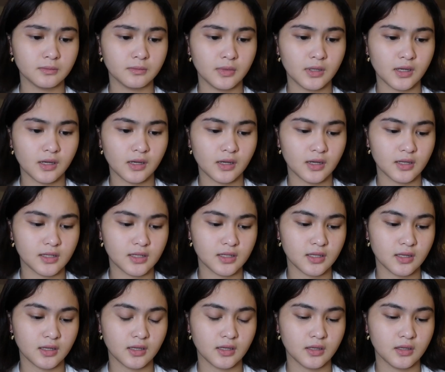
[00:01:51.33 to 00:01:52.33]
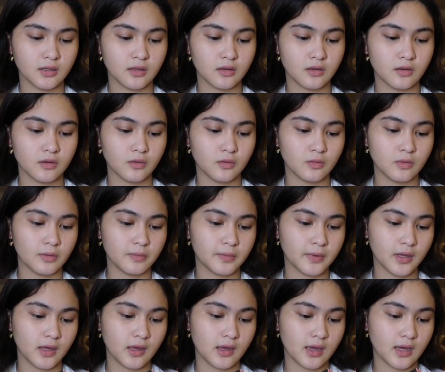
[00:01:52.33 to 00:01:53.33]
Baka kasi, you know,
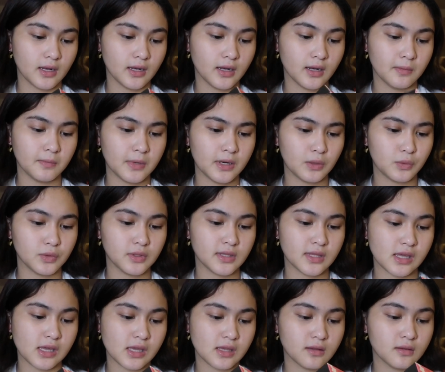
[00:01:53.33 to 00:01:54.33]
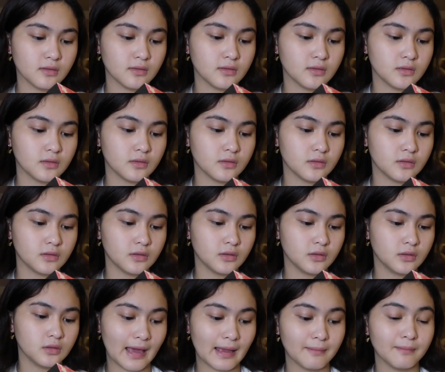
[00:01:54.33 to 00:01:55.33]
mapahiya na naman ako dito.
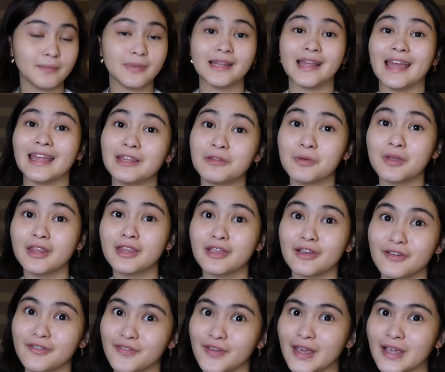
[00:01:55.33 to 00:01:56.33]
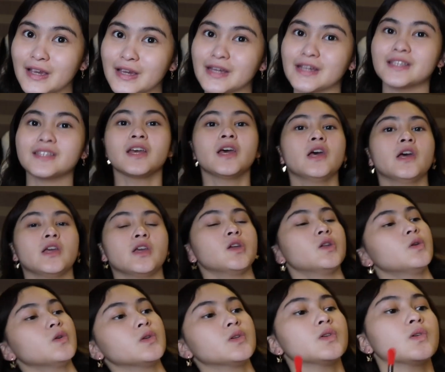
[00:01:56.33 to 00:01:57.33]
And blend with your fingers.
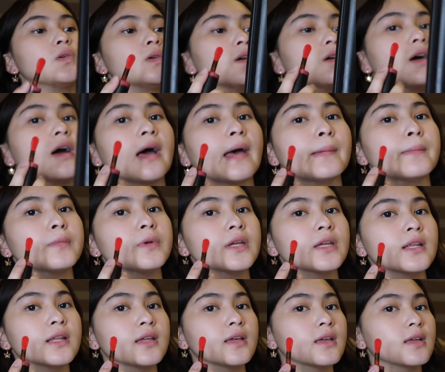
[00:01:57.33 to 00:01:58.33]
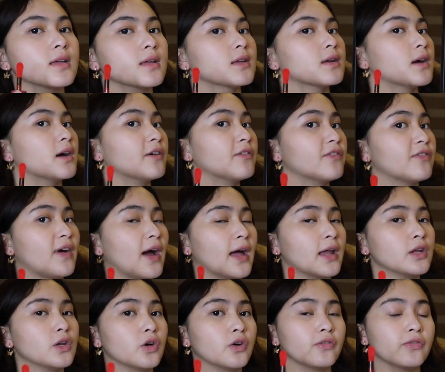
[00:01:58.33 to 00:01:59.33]
You know, so, I'm really a
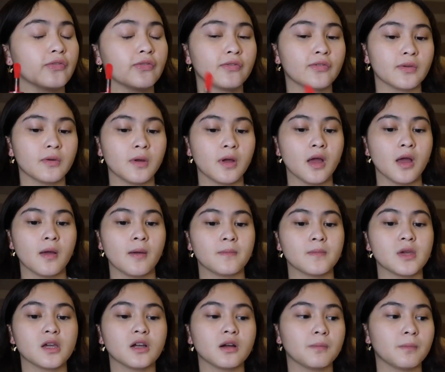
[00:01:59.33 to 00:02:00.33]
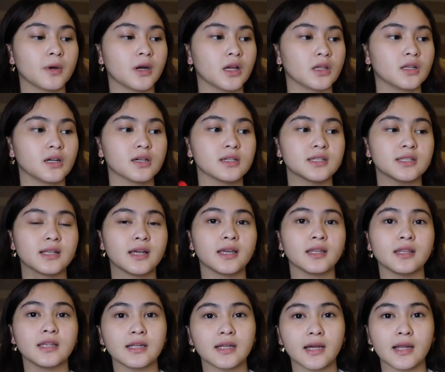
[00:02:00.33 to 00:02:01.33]
fan of makeup products na
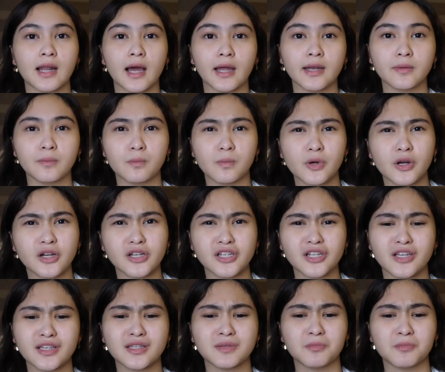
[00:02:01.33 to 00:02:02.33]
hindi na kailangan ng brushes,